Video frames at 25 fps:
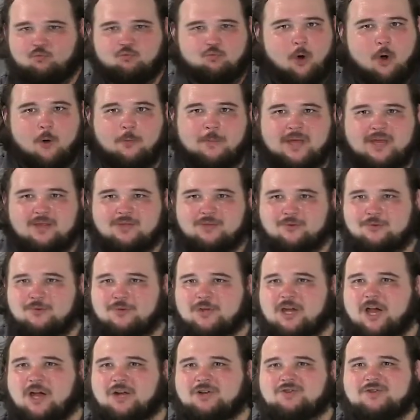roaming
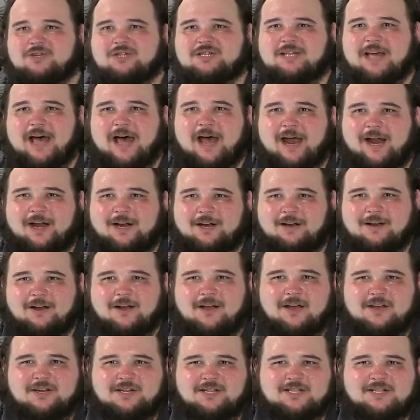through the countryside
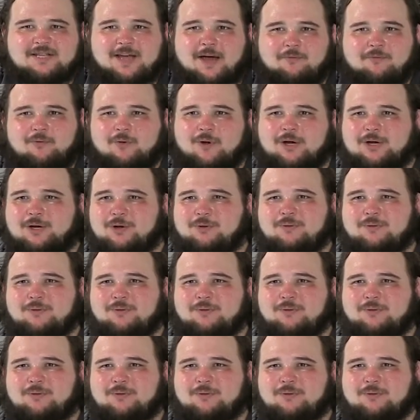and discovering